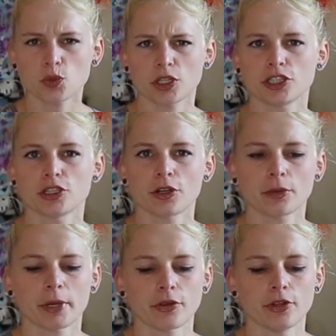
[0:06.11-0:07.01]
just wanted to
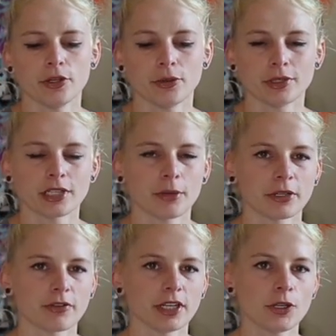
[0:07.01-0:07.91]
talk about the new
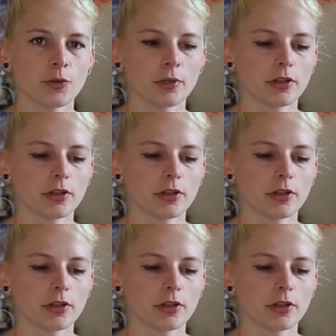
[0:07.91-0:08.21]
Atomic V hoop